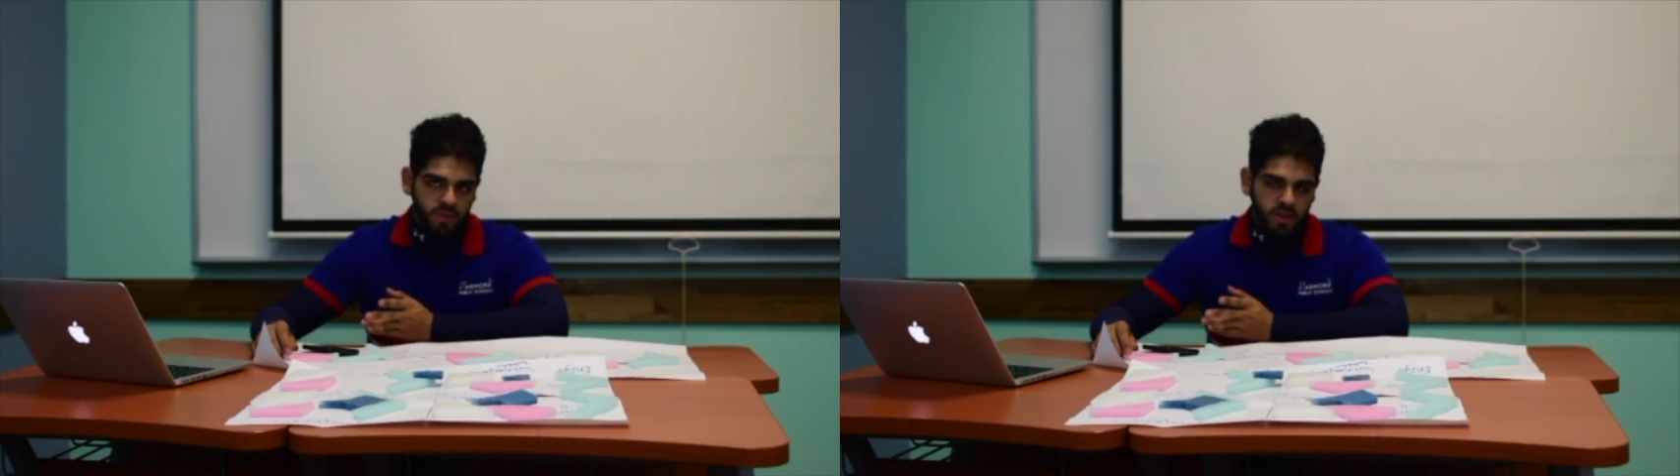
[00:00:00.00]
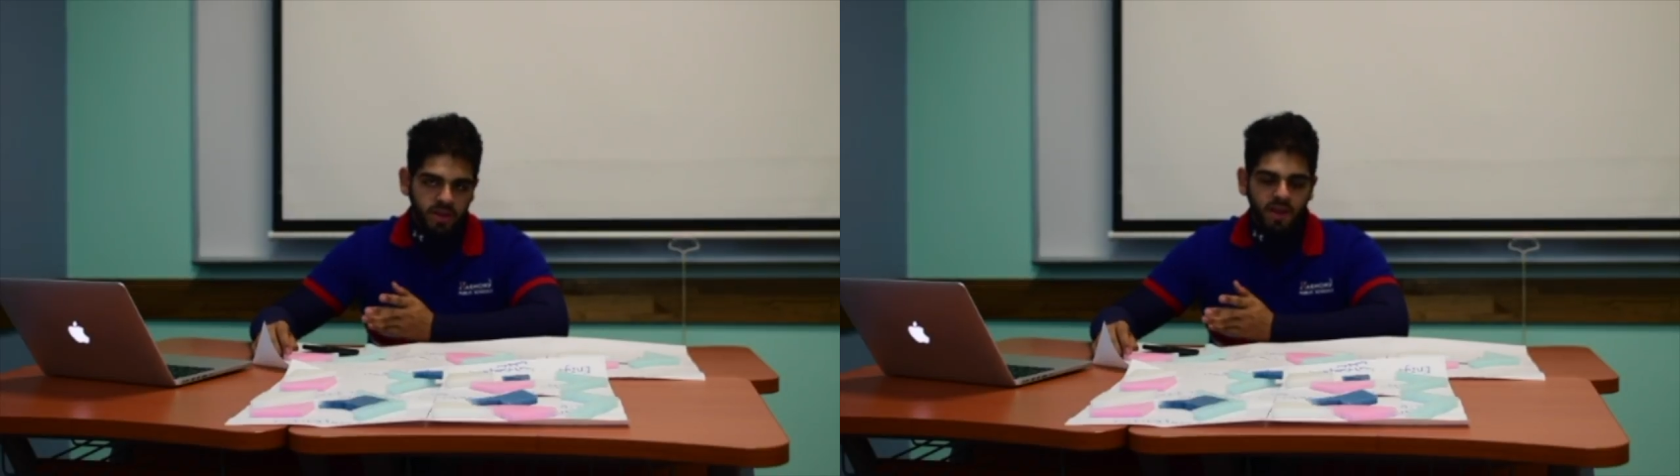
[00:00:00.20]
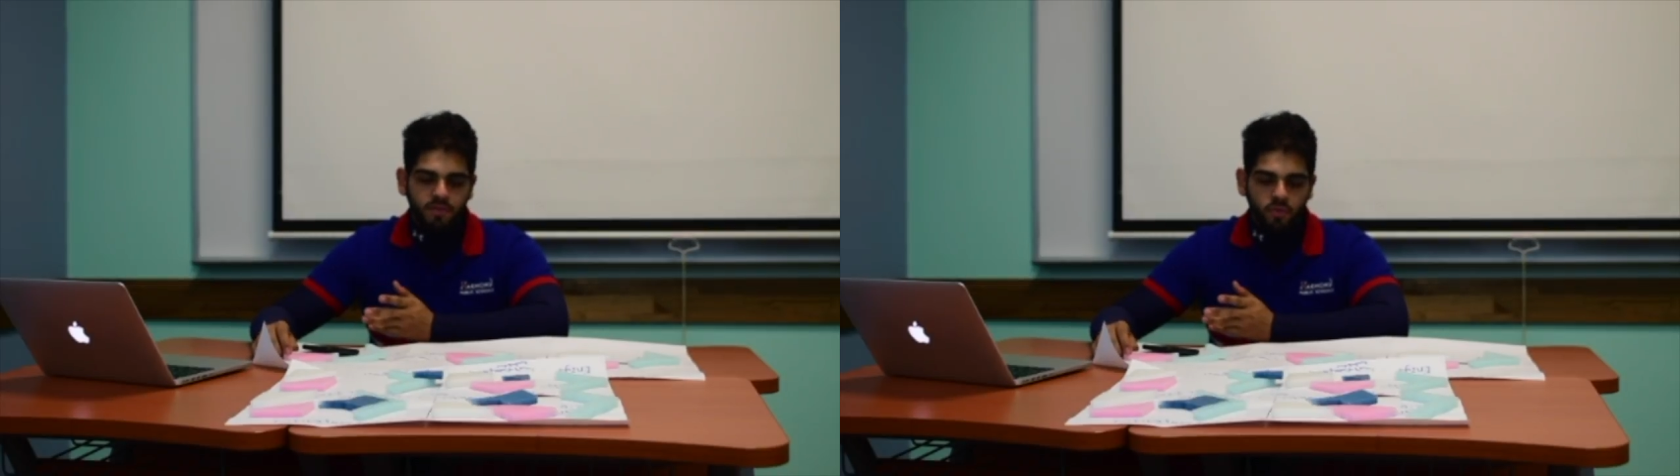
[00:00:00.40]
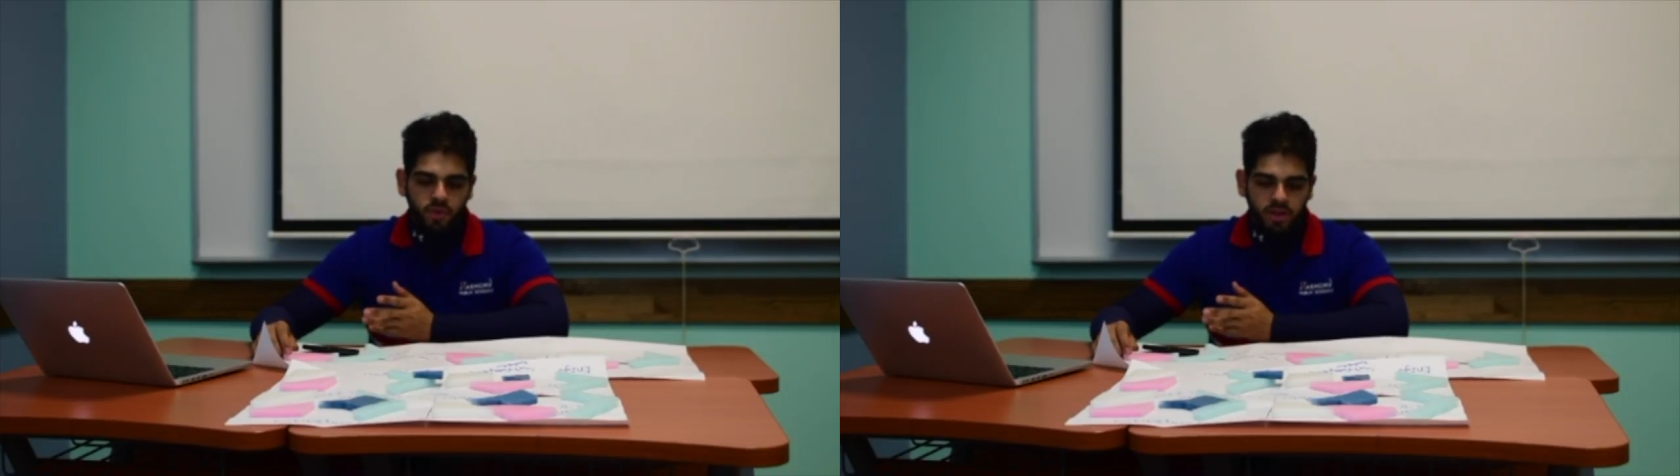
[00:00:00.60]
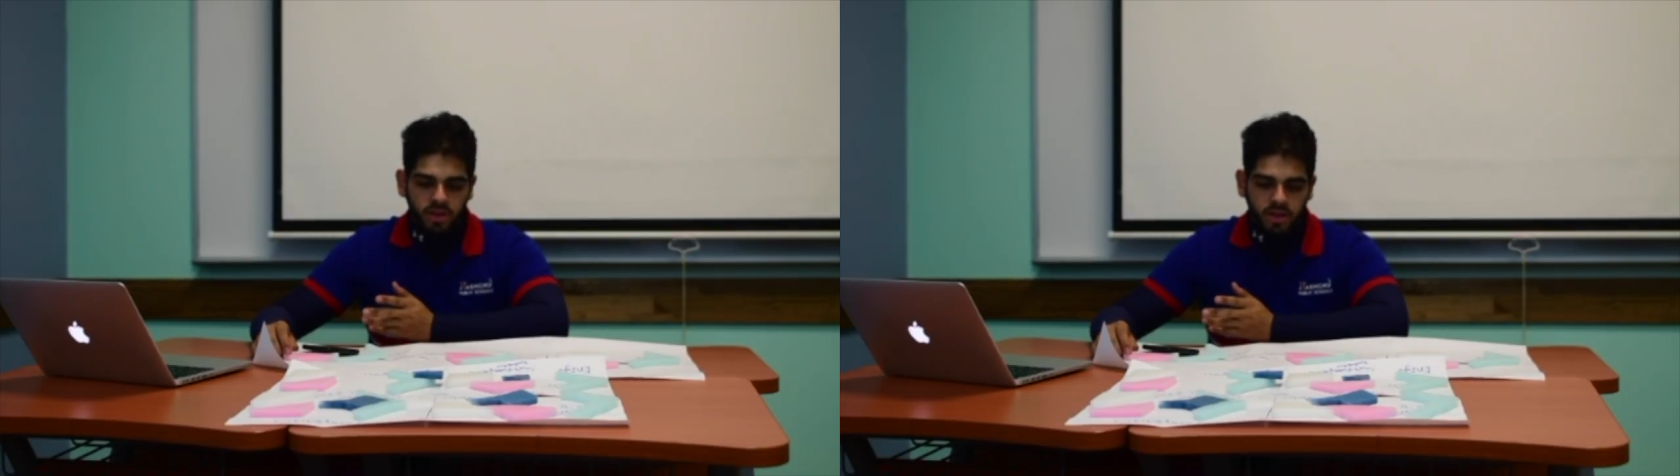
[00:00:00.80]
but never
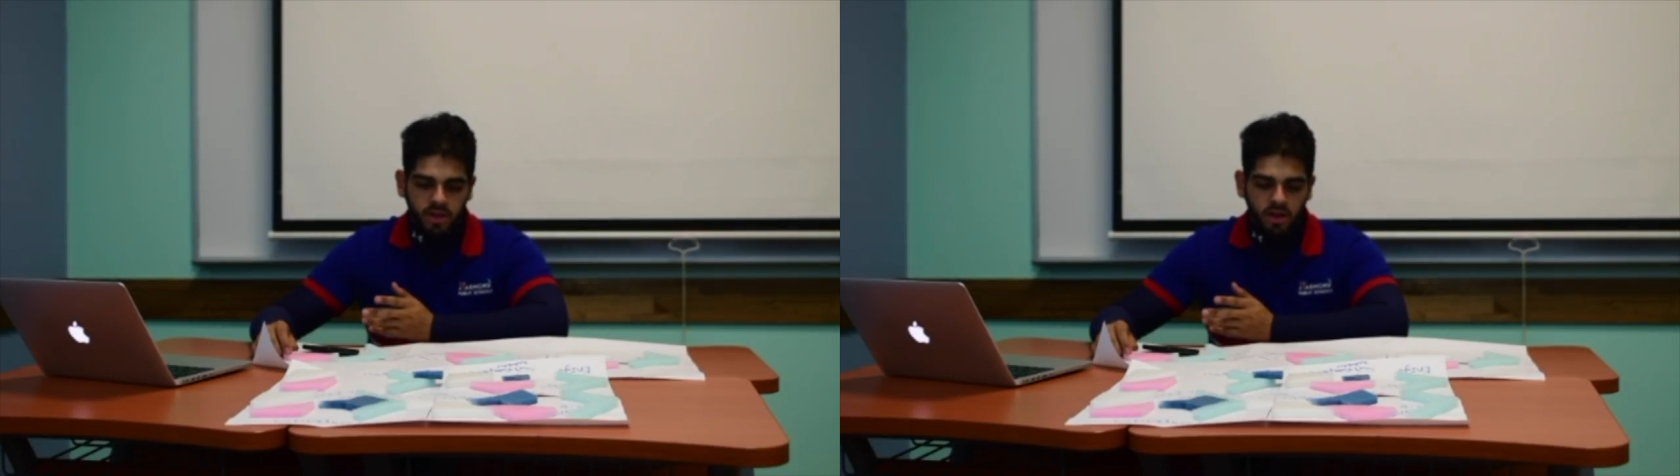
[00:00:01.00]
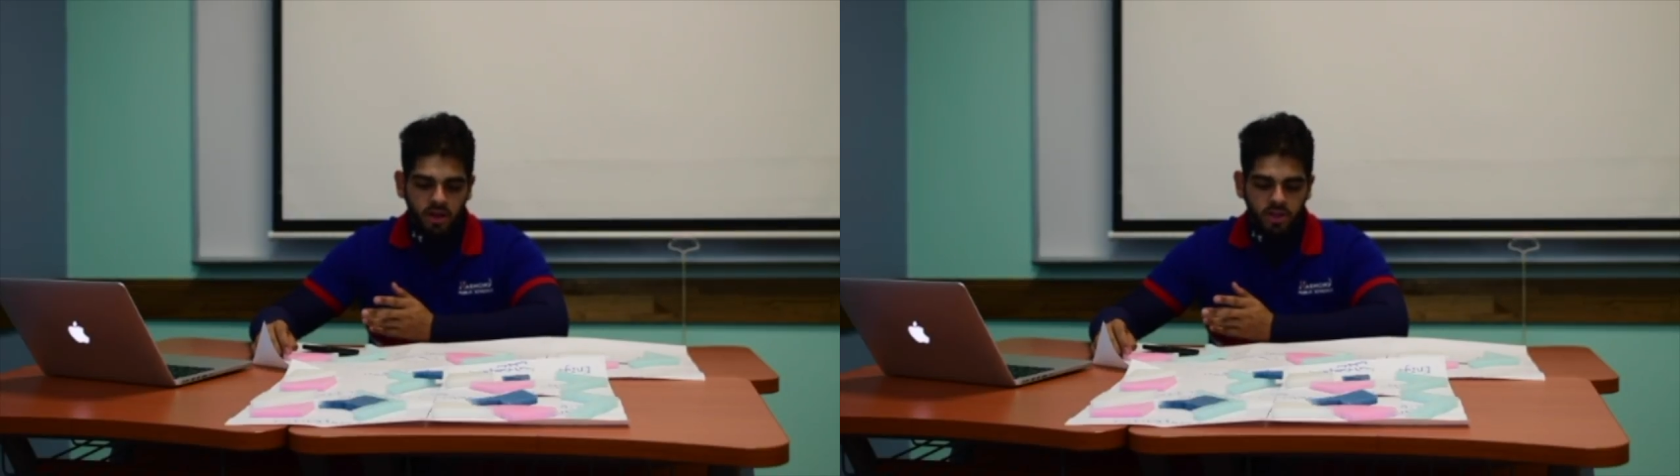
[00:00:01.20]
really